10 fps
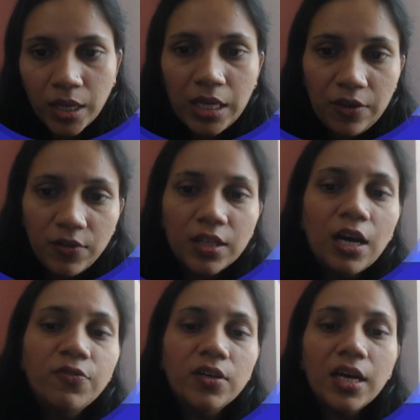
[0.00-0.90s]
Even
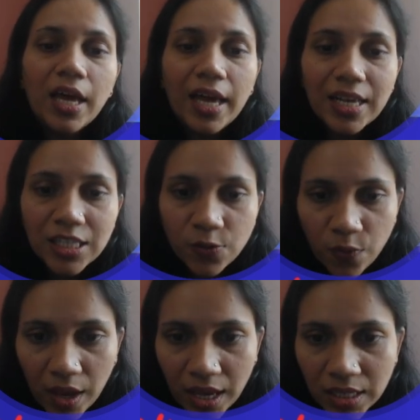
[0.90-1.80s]
after S
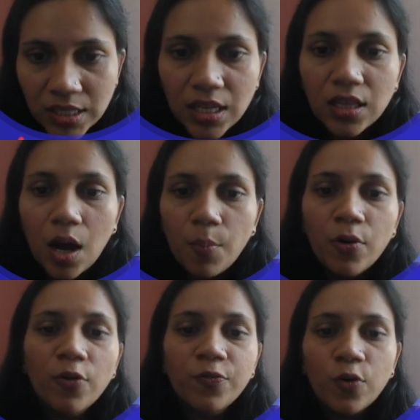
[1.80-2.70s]
phase, the
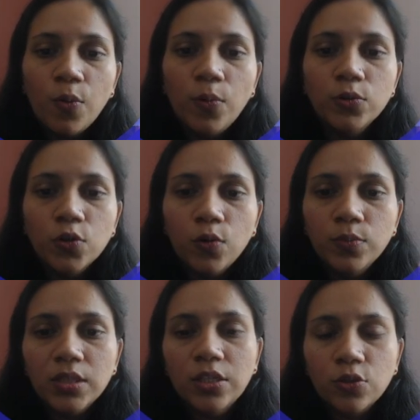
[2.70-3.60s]
number of
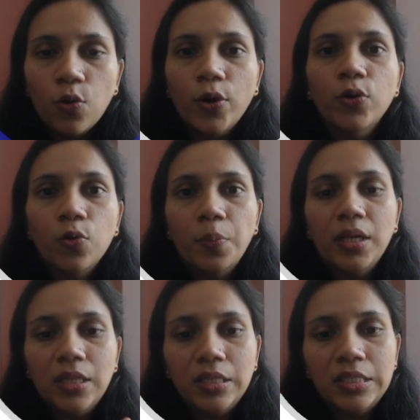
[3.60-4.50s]
chromosomes is going to
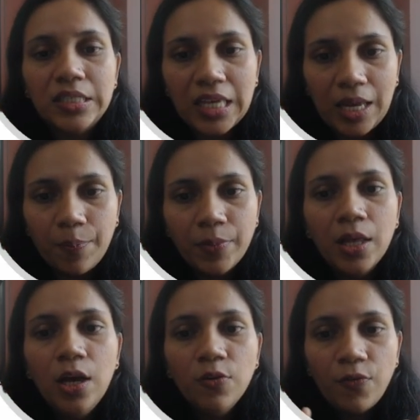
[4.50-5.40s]
be the same.
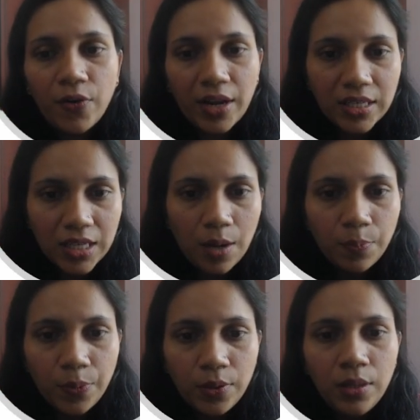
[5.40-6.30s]
For
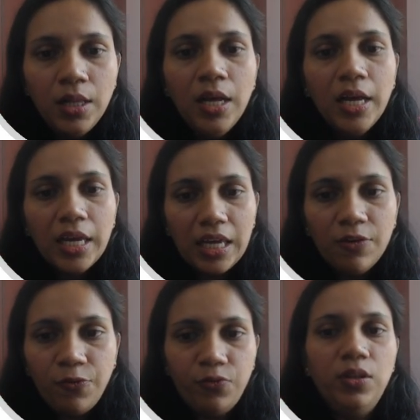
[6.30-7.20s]
example,
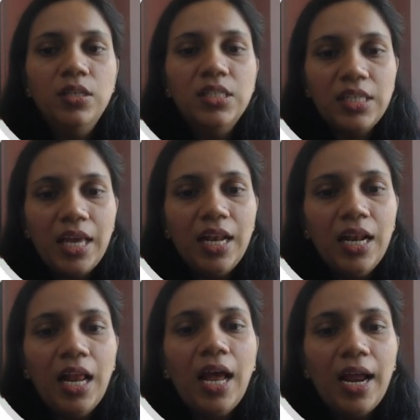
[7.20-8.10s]
if the
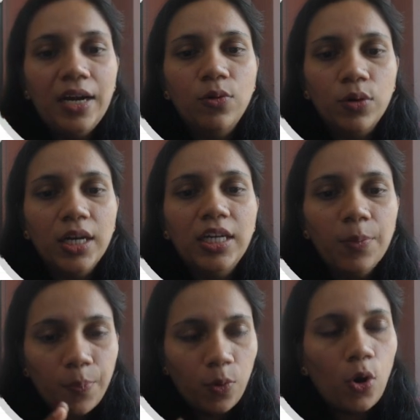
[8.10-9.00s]
cell had
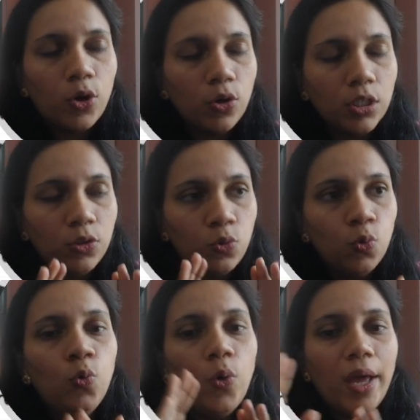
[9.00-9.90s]
diploid or the
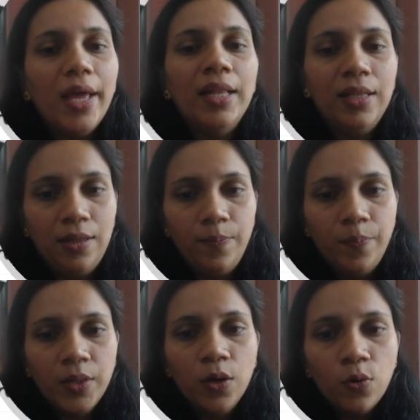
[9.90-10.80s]
2N
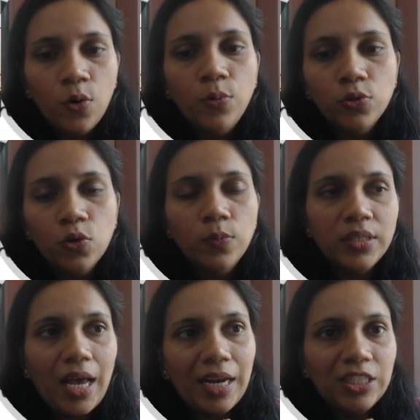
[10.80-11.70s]

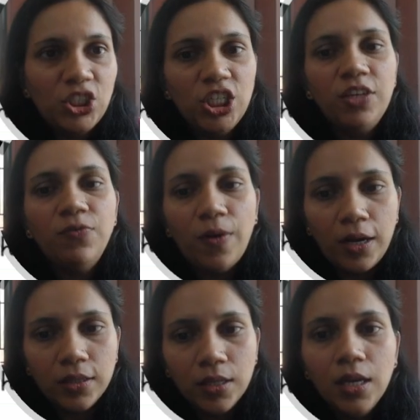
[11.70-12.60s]
chromosomes at
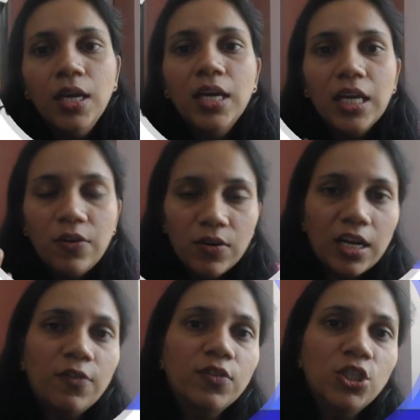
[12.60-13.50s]
G1, even
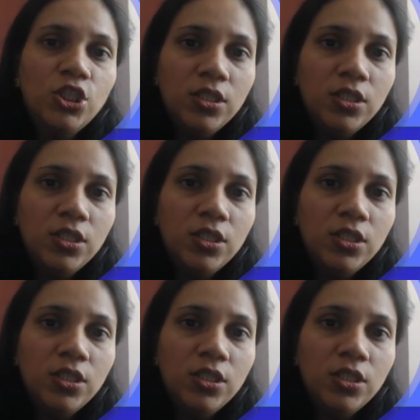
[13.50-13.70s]
after